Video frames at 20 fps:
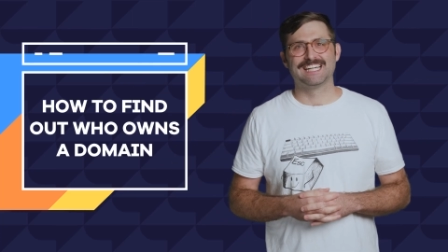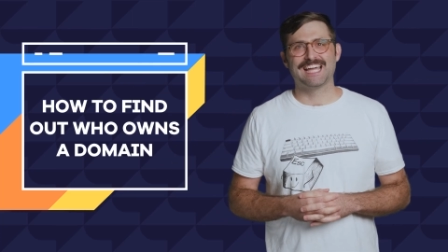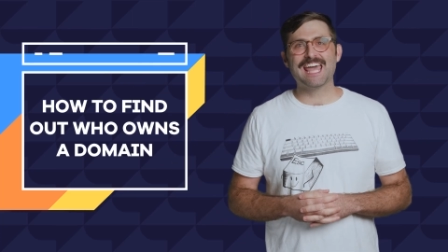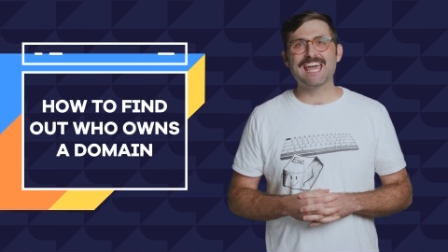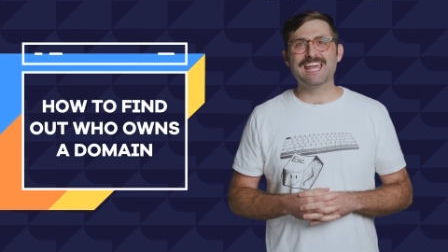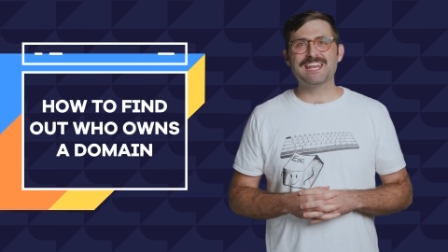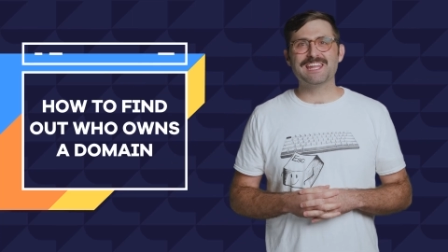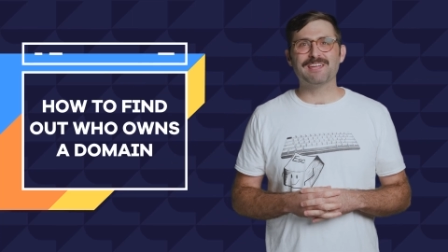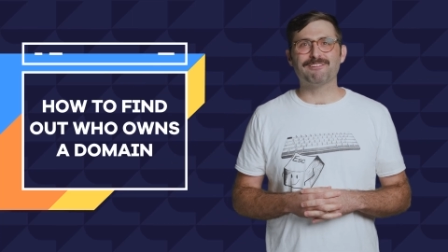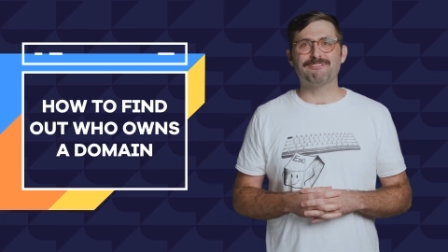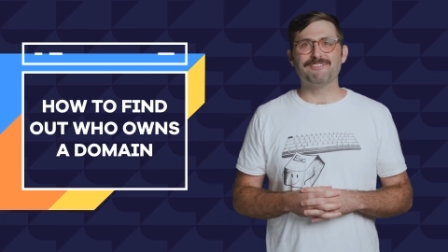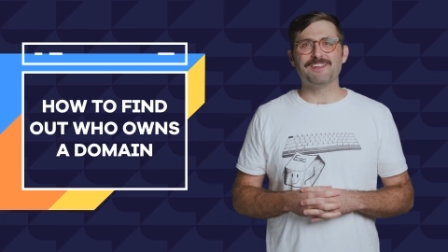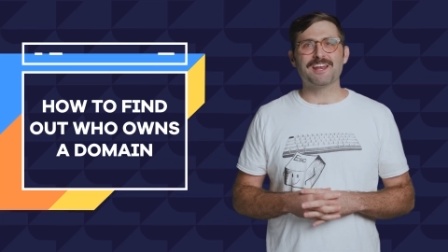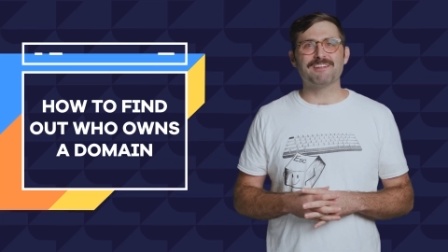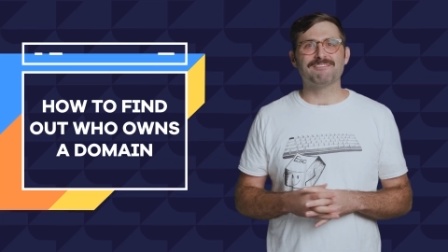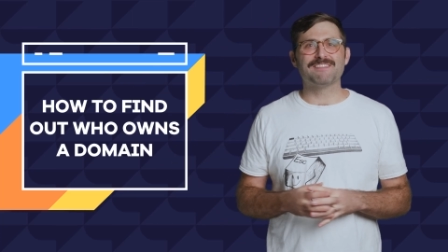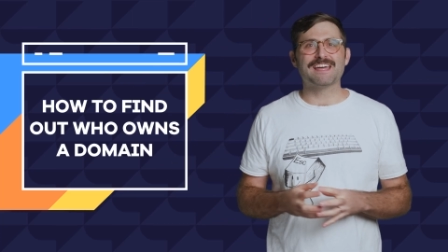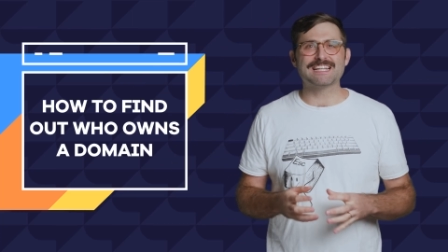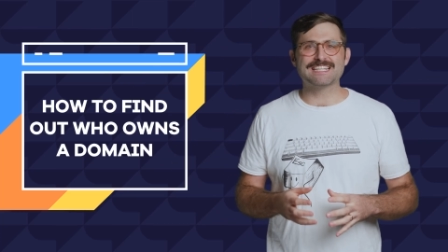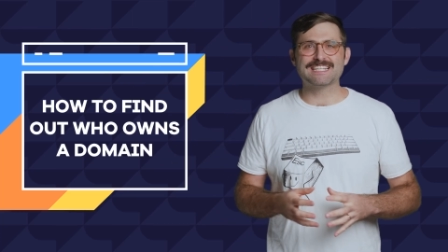And if
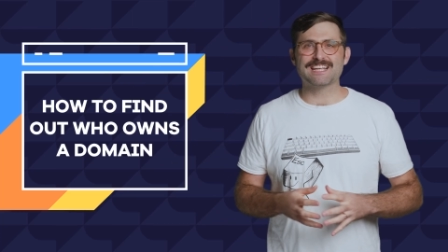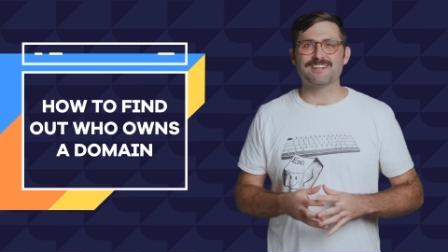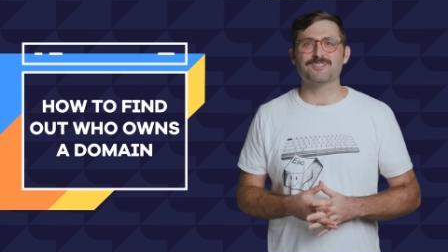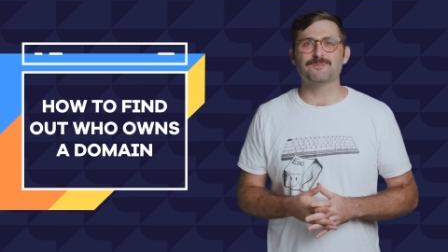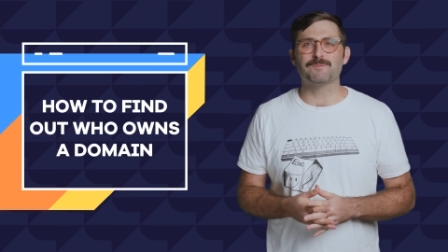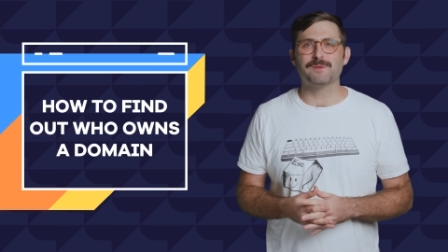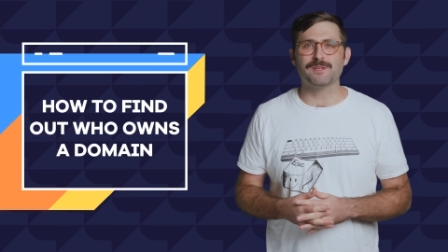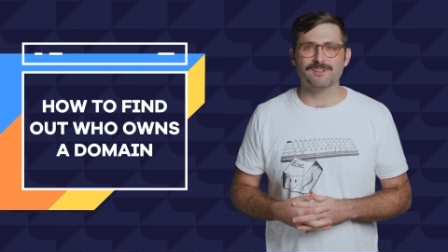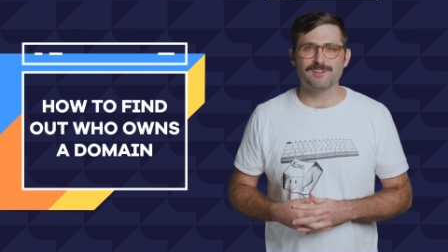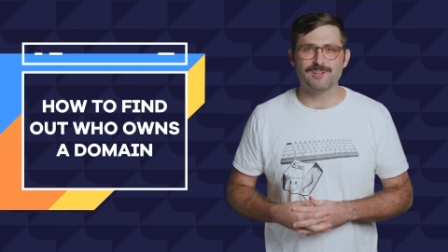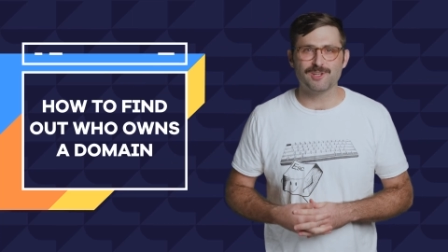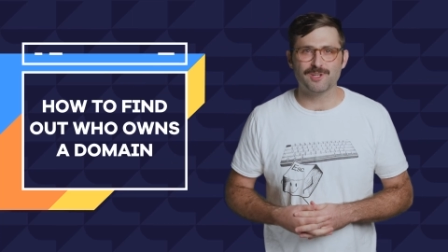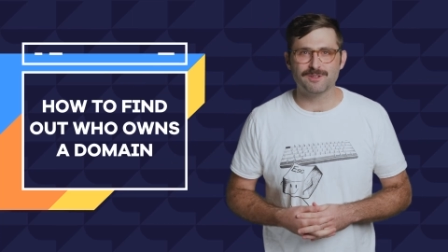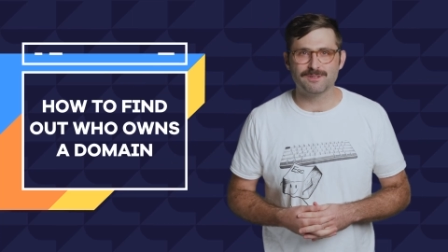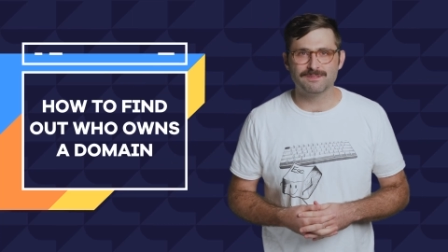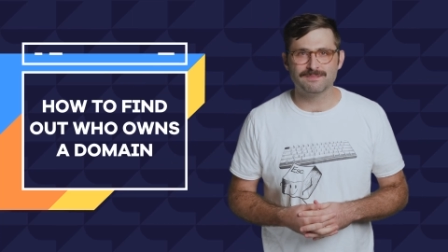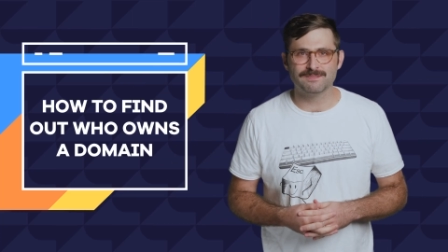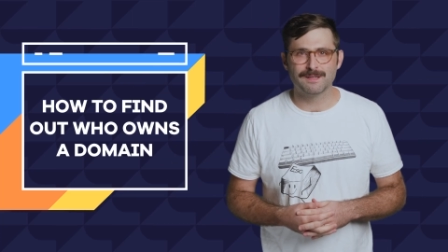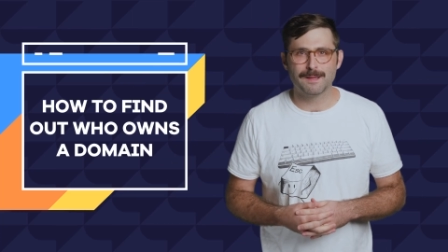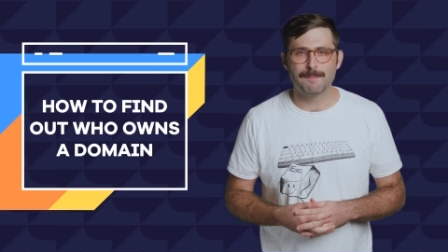none of that sounds appealing to
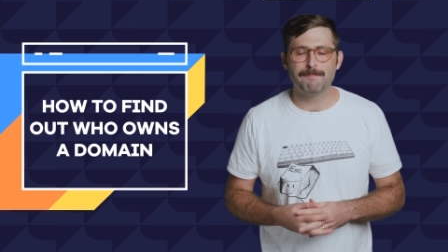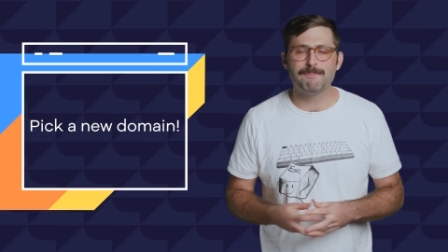you,